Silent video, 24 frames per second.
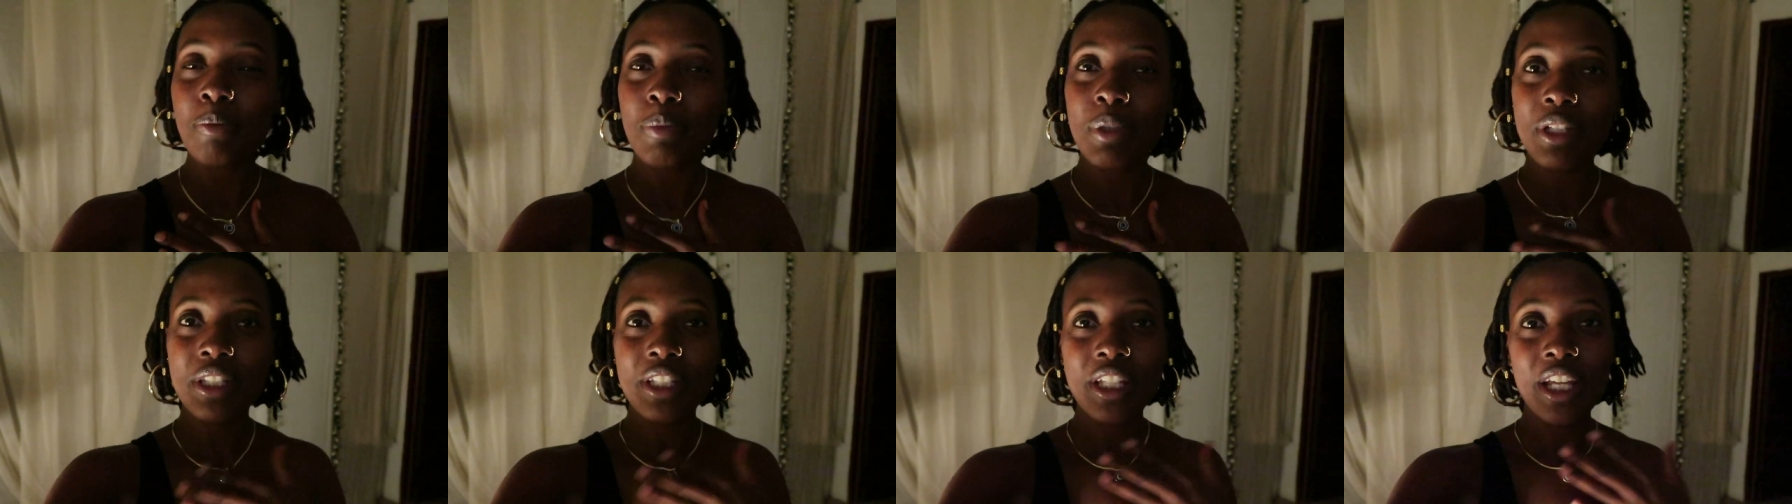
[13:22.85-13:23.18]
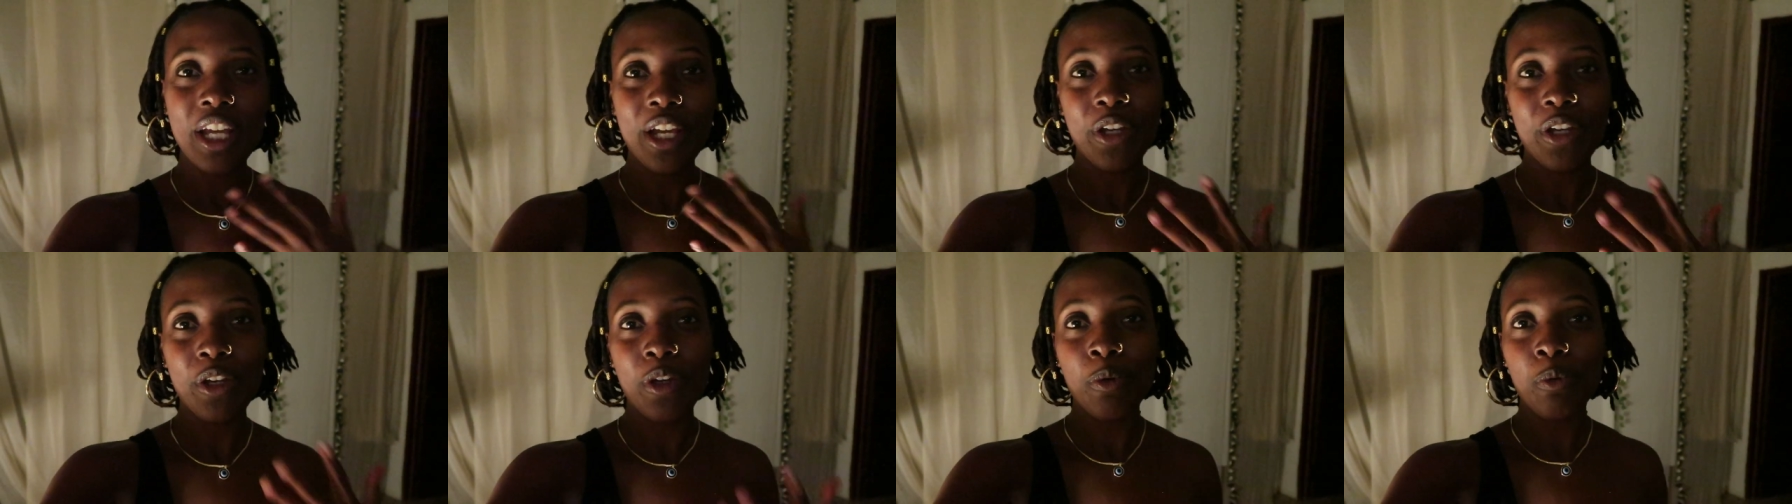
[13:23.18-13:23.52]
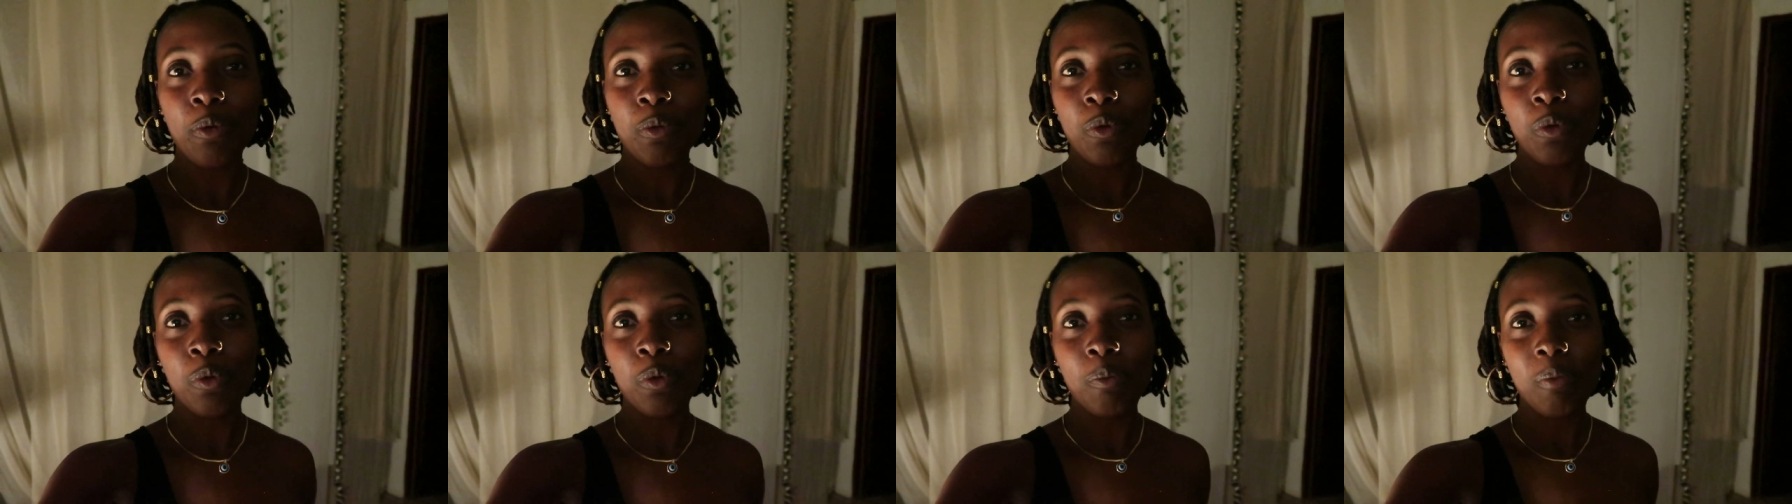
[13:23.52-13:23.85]
protect your
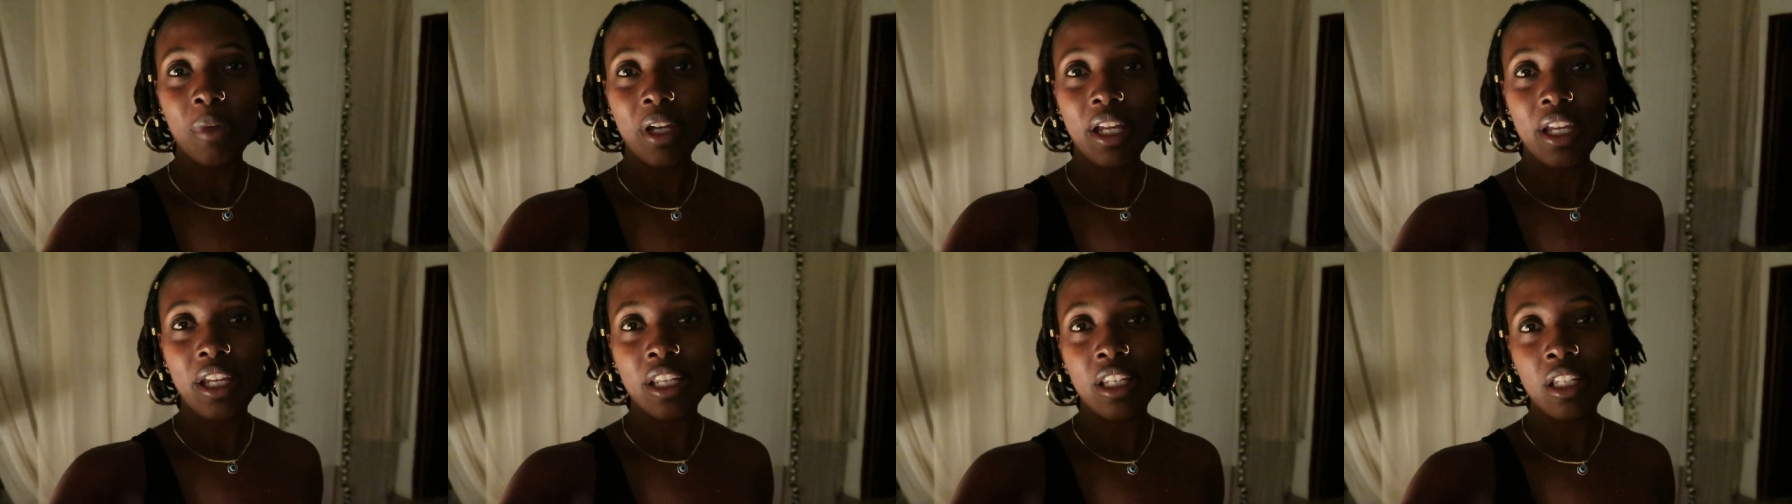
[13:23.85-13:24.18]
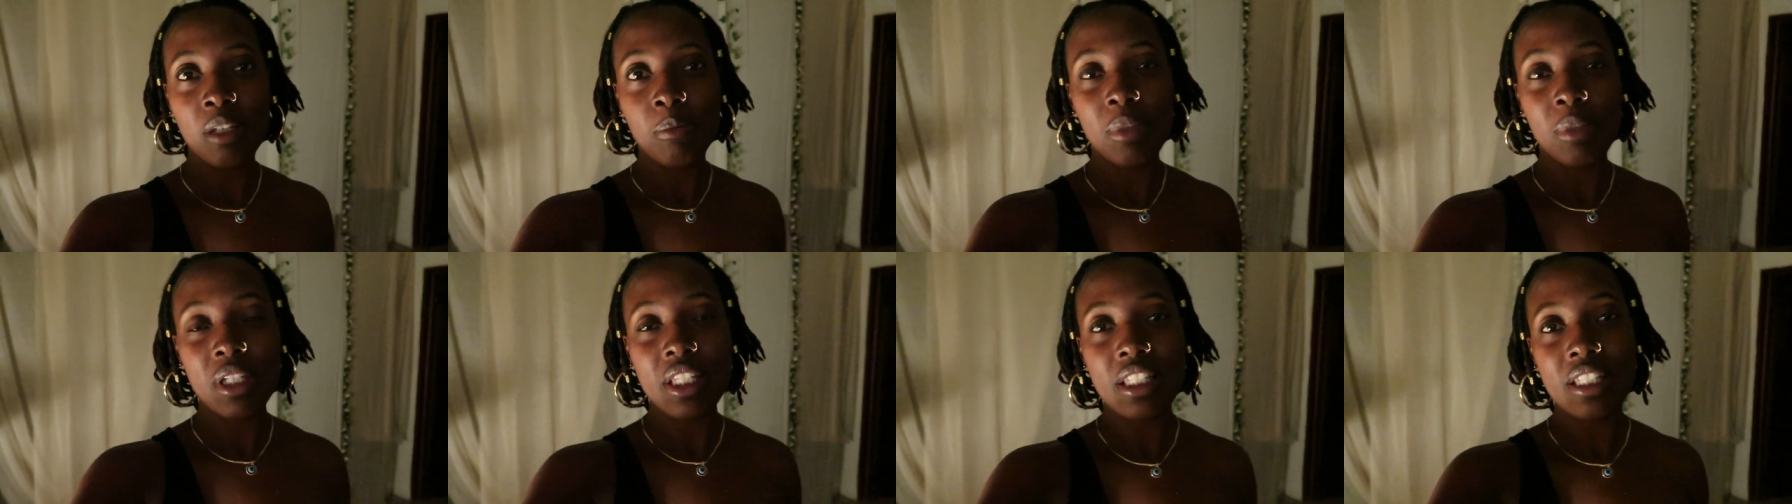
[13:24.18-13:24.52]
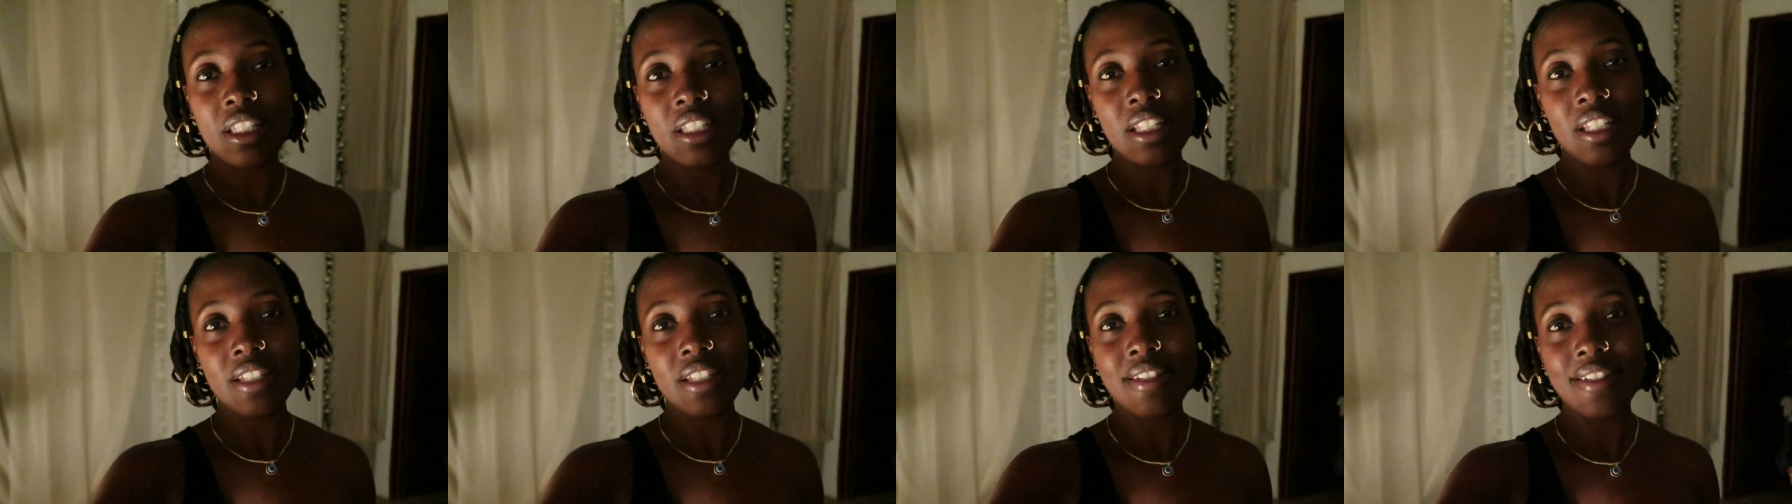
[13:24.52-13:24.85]
womb by any
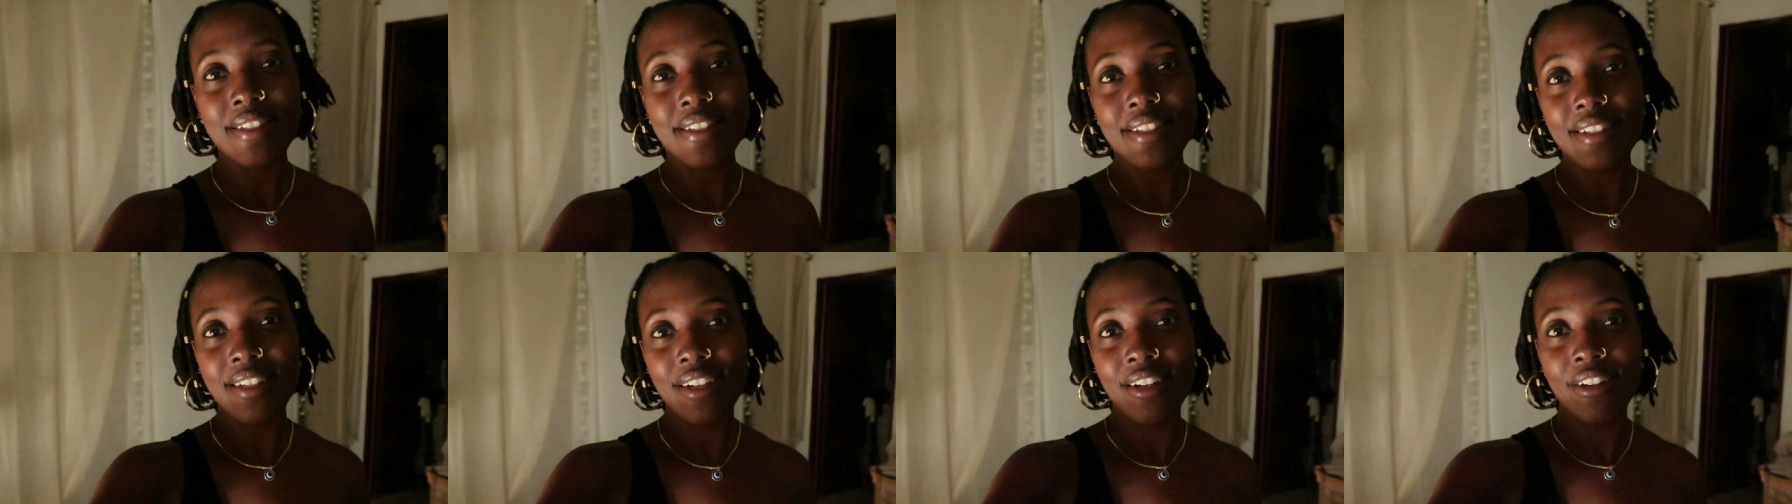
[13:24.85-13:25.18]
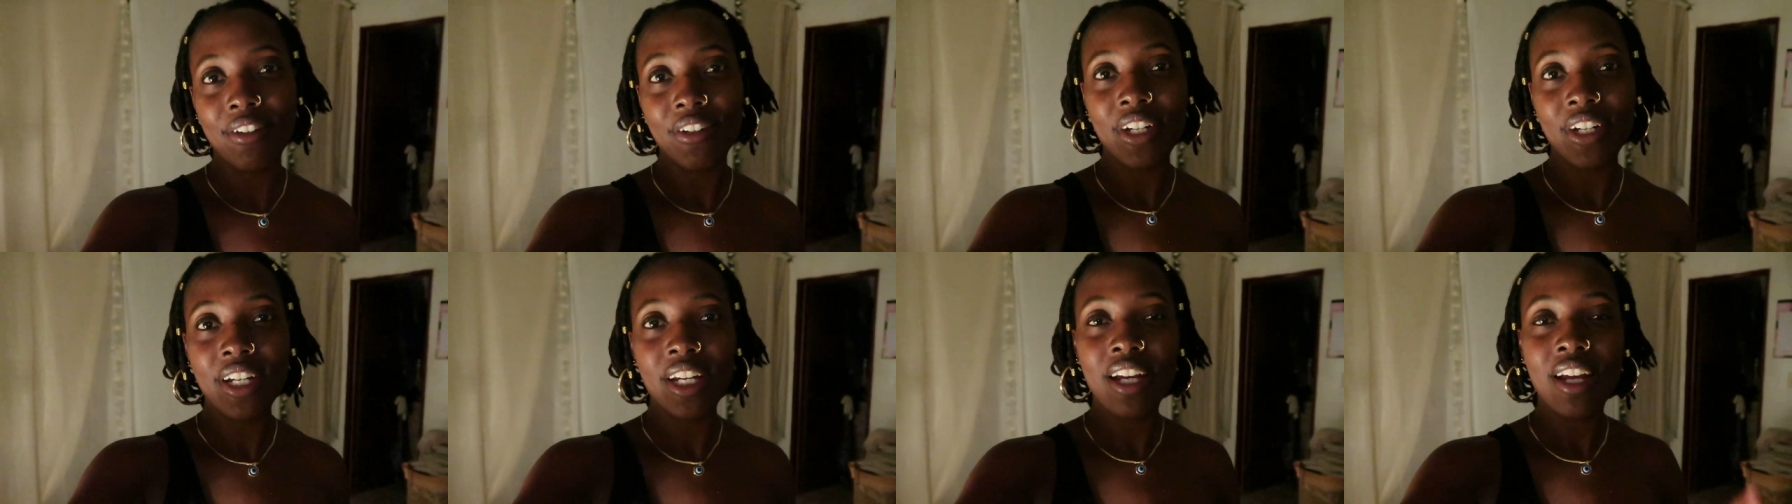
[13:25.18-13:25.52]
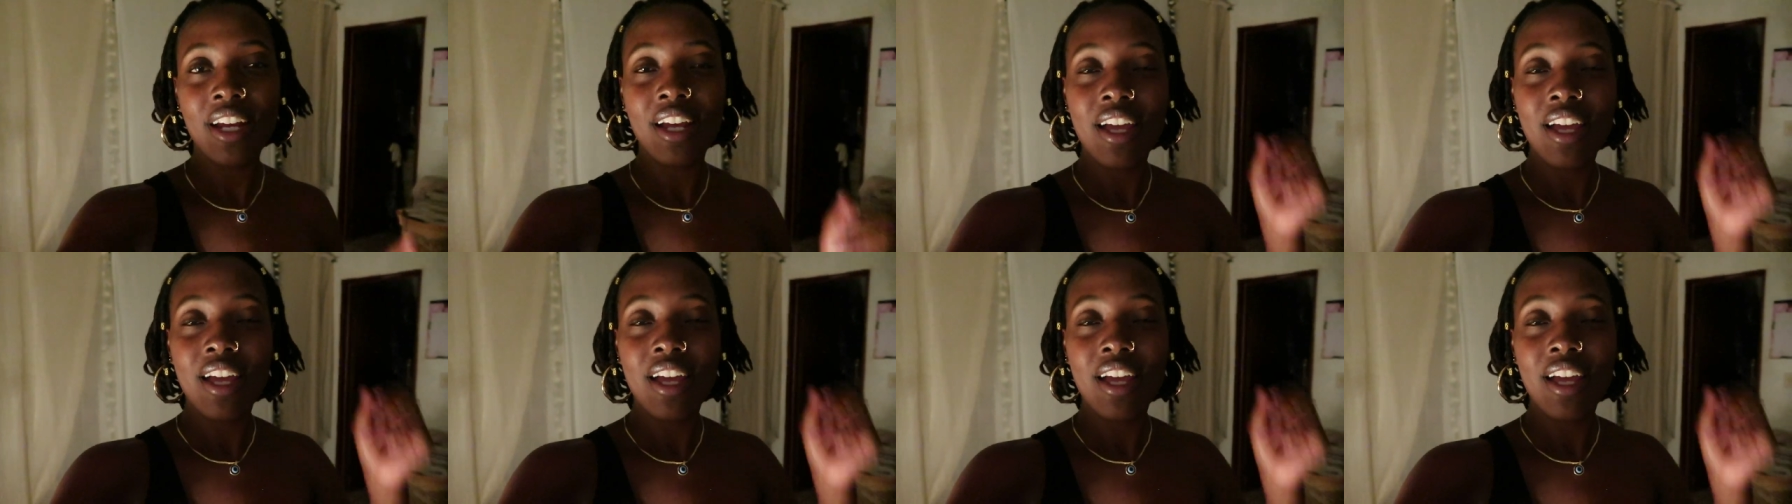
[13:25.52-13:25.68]
means necessary